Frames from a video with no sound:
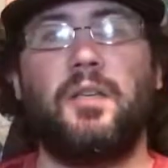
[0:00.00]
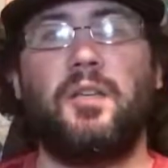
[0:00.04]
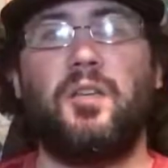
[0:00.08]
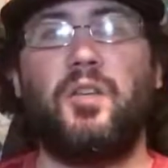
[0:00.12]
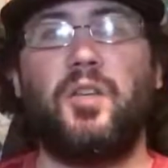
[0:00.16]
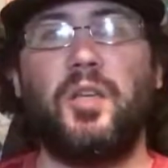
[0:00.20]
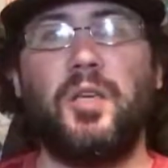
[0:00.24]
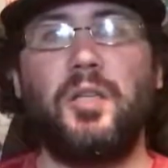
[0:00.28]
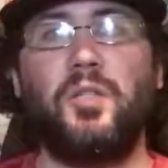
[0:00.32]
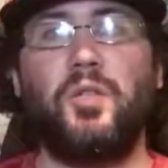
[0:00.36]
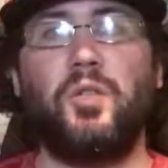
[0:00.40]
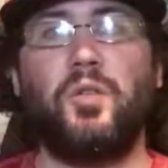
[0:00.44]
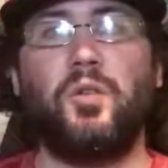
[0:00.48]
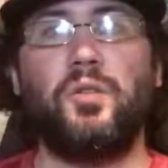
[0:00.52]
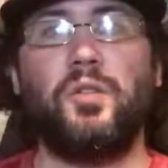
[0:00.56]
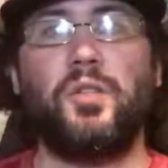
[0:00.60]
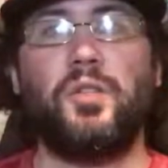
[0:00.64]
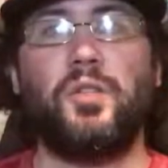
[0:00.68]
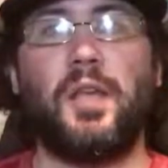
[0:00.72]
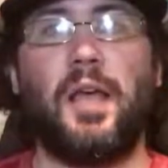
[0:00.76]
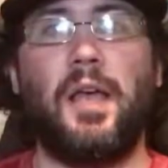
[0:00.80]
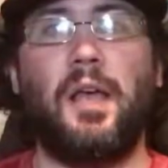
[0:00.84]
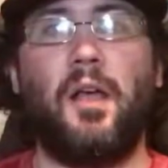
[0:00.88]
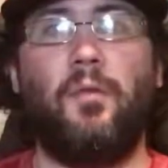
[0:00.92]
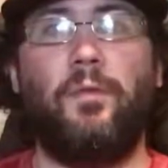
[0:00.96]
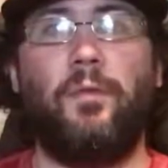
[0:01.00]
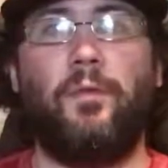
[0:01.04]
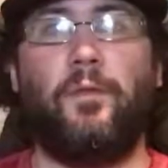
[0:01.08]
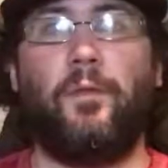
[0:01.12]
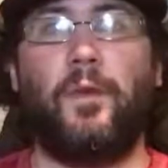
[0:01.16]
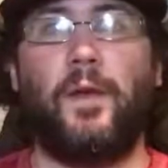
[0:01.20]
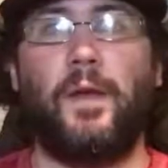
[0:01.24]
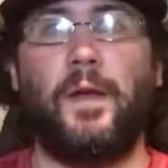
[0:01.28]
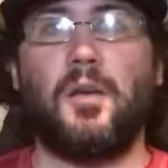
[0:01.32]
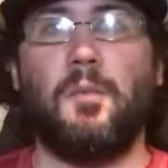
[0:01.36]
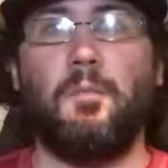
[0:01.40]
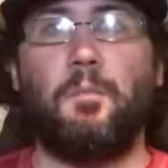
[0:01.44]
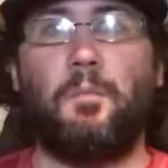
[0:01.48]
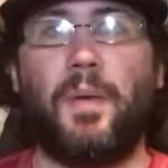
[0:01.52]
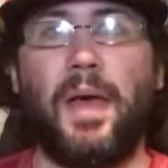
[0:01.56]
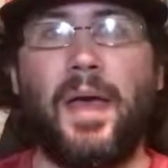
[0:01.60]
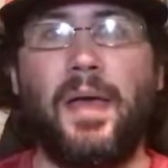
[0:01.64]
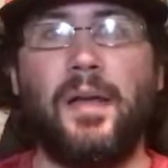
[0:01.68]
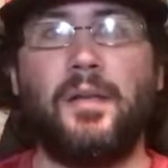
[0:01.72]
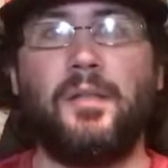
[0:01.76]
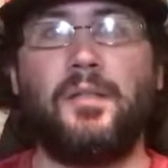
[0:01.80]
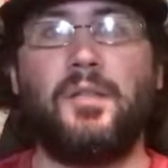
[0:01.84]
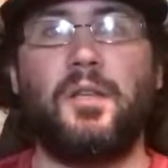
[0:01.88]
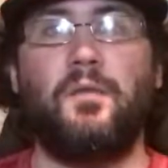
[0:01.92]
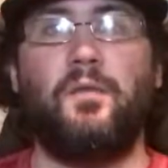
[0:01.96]
Get yourself
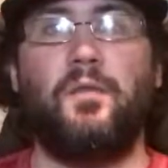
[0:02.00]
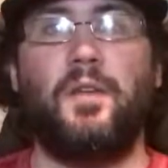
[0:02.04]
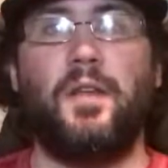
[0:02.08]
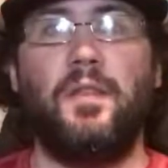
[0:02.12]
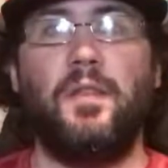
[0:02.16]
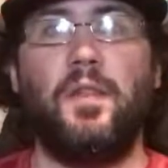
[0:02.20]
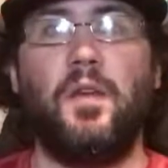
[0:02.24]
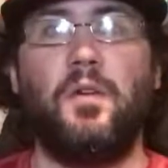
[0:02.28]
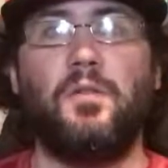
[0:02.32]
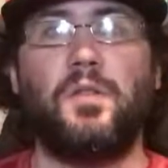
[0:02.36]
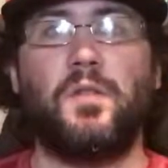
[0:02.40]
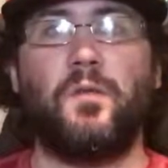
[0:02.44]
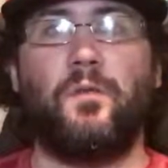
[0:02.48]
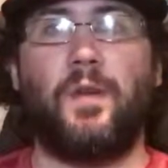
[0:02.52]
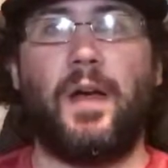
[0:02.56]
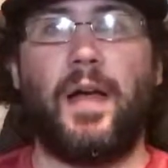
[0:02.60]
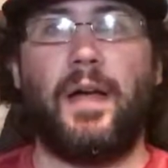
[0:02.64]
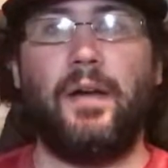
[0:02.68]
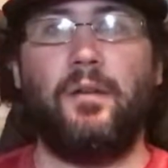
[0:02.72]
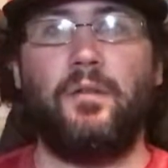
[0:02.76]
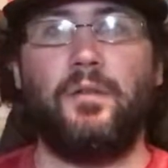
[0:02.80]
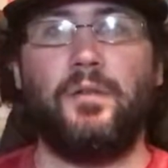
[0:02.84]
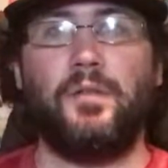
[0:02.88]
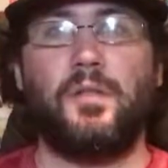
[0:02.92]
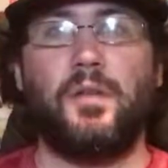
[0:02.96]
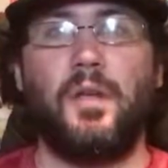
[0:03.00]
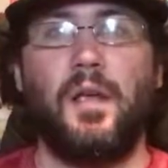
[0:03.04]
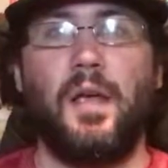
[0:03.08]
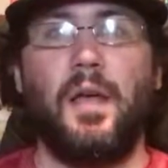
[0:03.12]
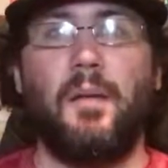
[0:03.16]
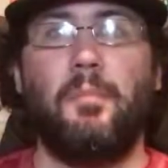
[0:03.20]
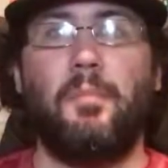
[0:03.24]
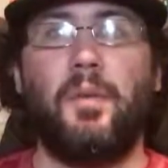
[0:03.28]
competitive in those finals.